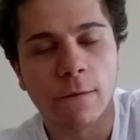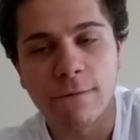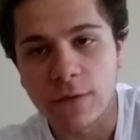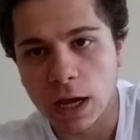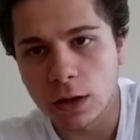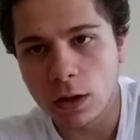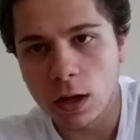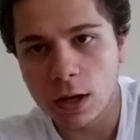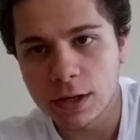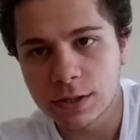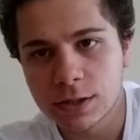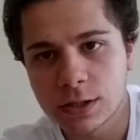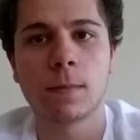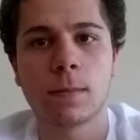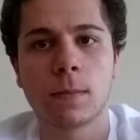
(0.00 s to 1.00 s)
fat
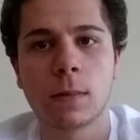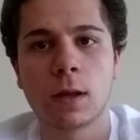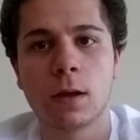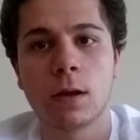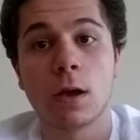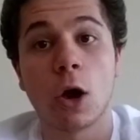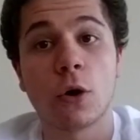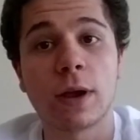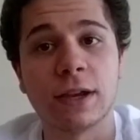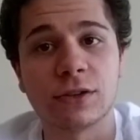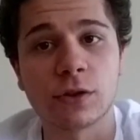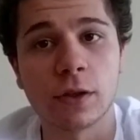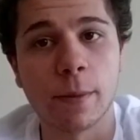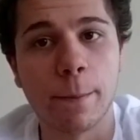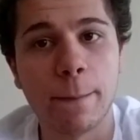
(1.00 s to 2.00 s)
loss. Okay,
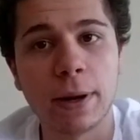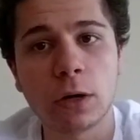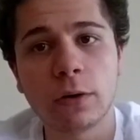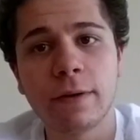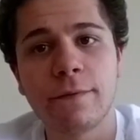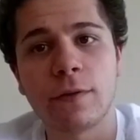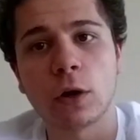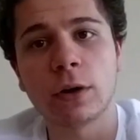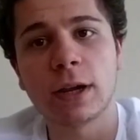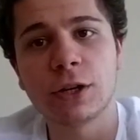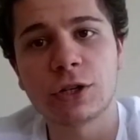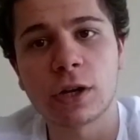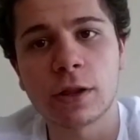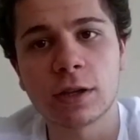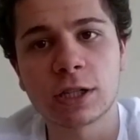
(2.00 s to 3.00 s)
so the berry
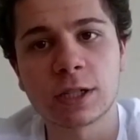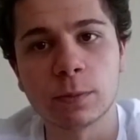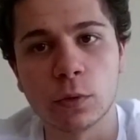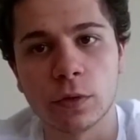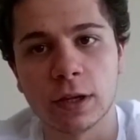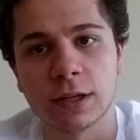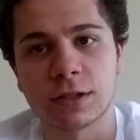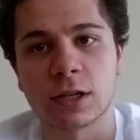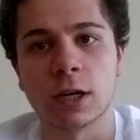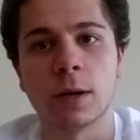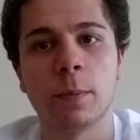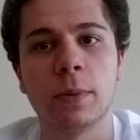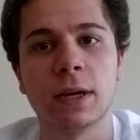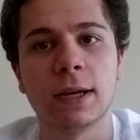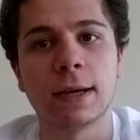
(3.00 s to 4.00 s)
variation of the smoothie is going to
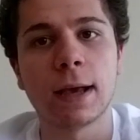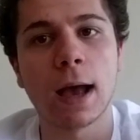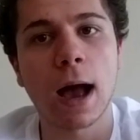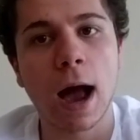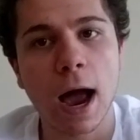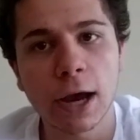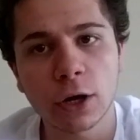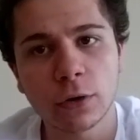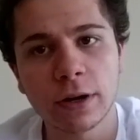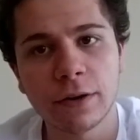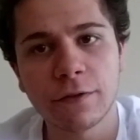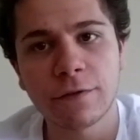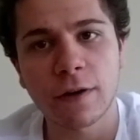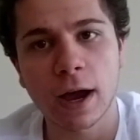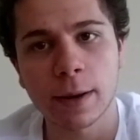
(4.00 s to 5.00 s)
be higher in
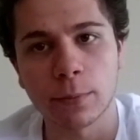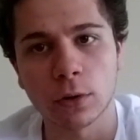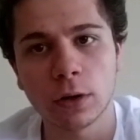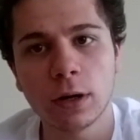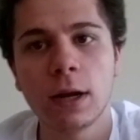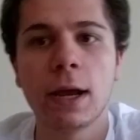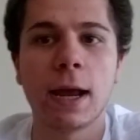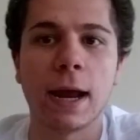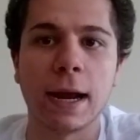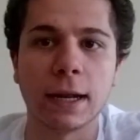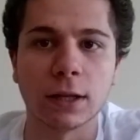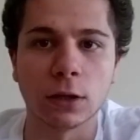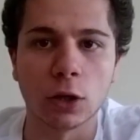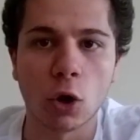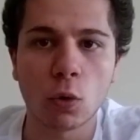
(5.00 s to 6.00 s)
fiber
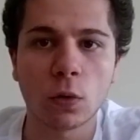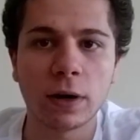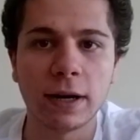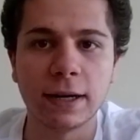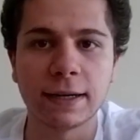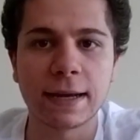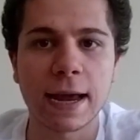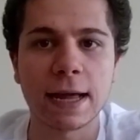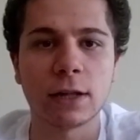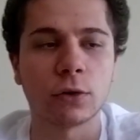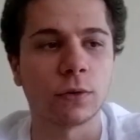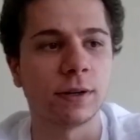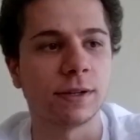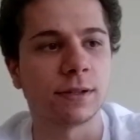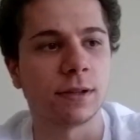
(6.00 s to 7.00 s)
and lower in
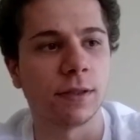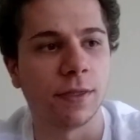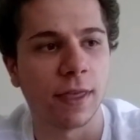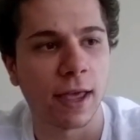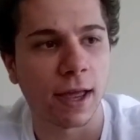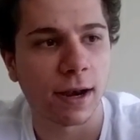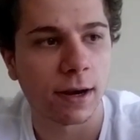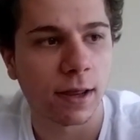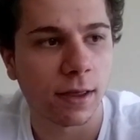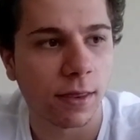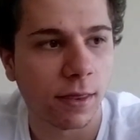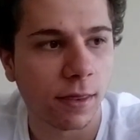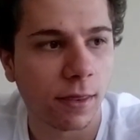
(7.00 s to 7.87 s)
calories than